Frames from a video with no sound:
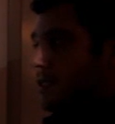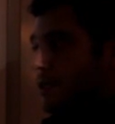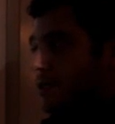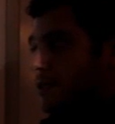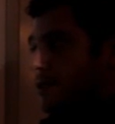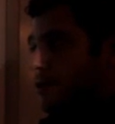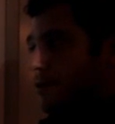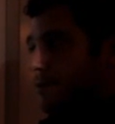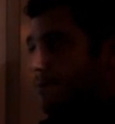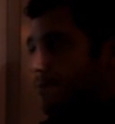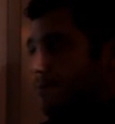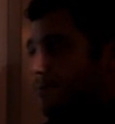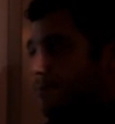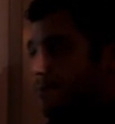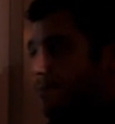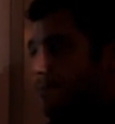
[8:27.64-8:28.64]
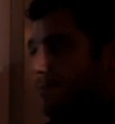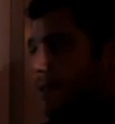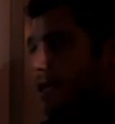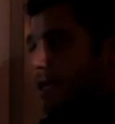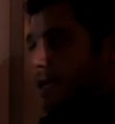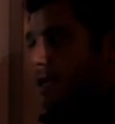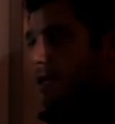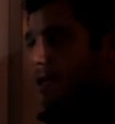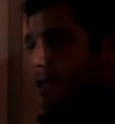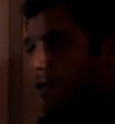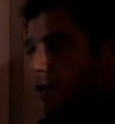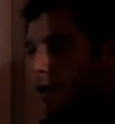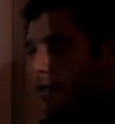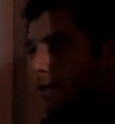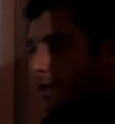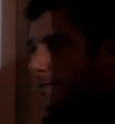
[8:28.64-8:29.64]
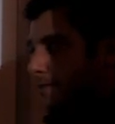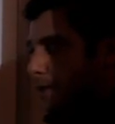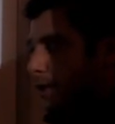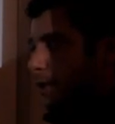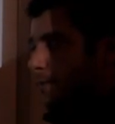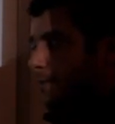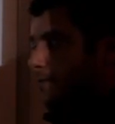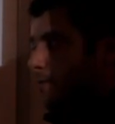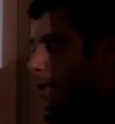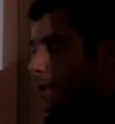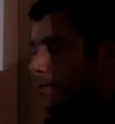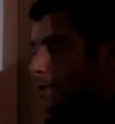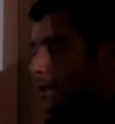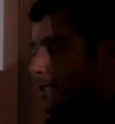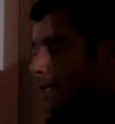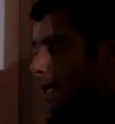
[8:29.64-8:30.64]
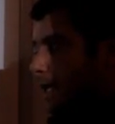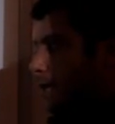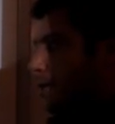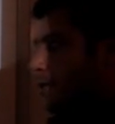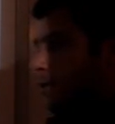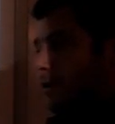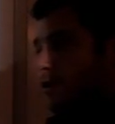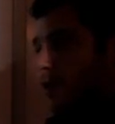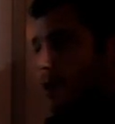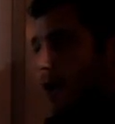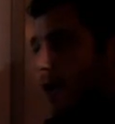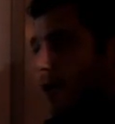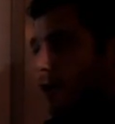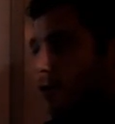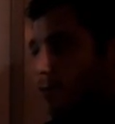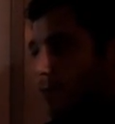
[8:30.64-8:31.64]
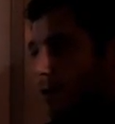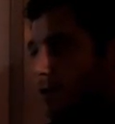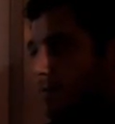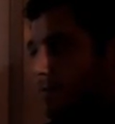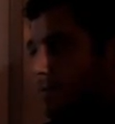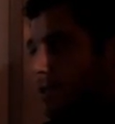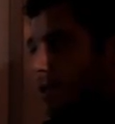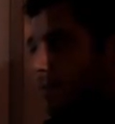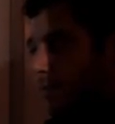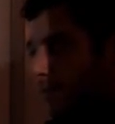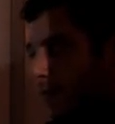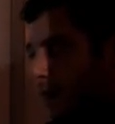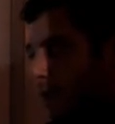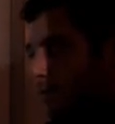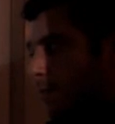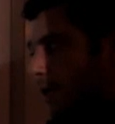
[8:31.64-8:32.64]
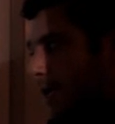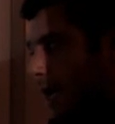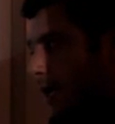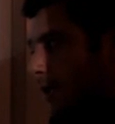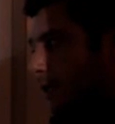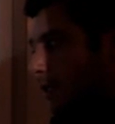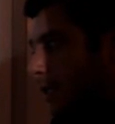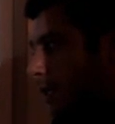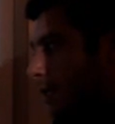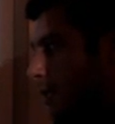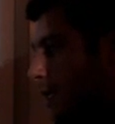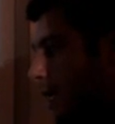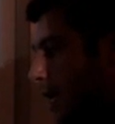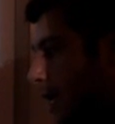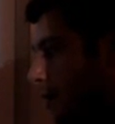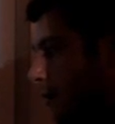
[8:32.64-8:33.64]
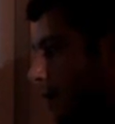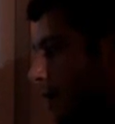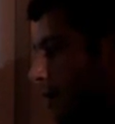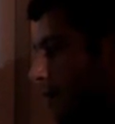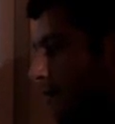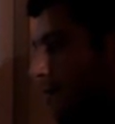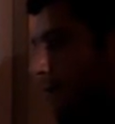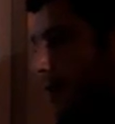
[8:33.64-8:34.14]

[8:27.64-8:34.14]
cylinder. You know that volume of right rectangular and triangular prisms can be found by calculating the area of the